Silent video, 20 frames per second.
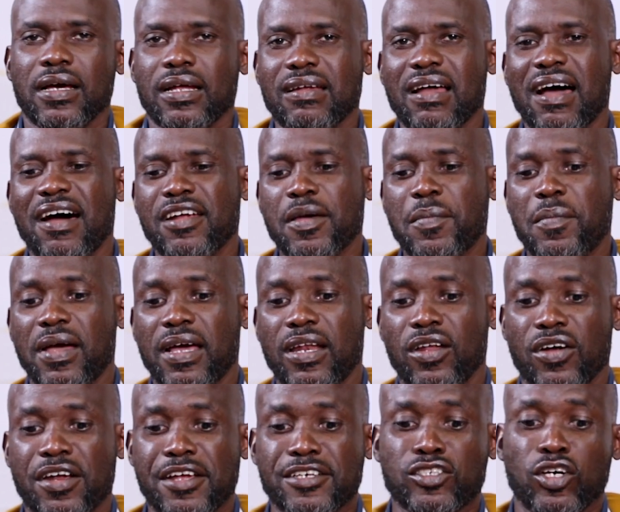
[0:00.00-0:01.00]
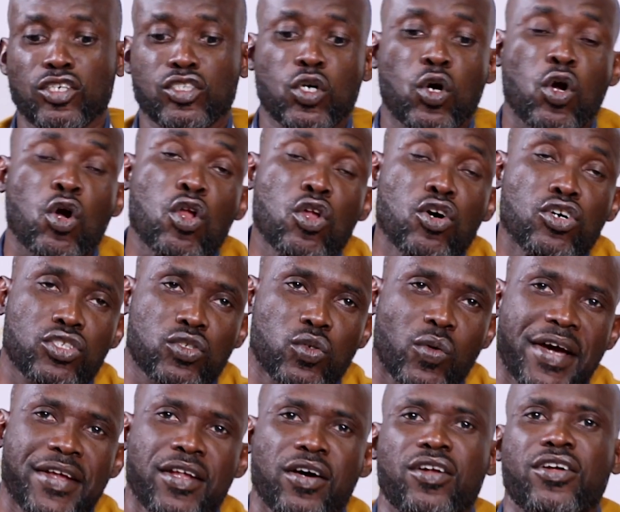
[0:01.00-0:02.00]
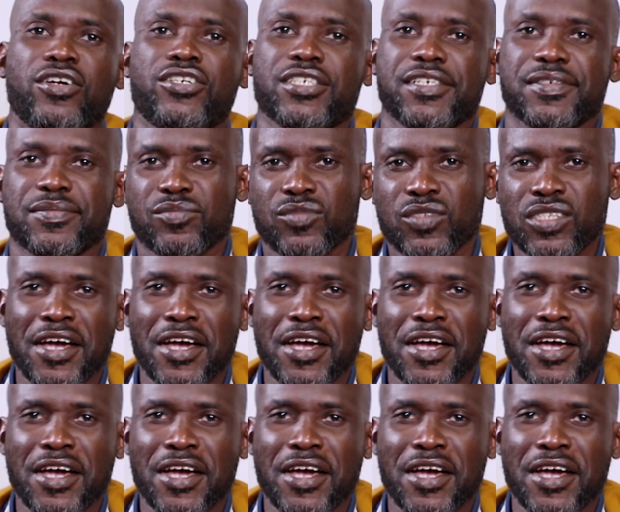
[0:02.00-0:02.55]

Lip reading: That rebellion is also close to idolatry.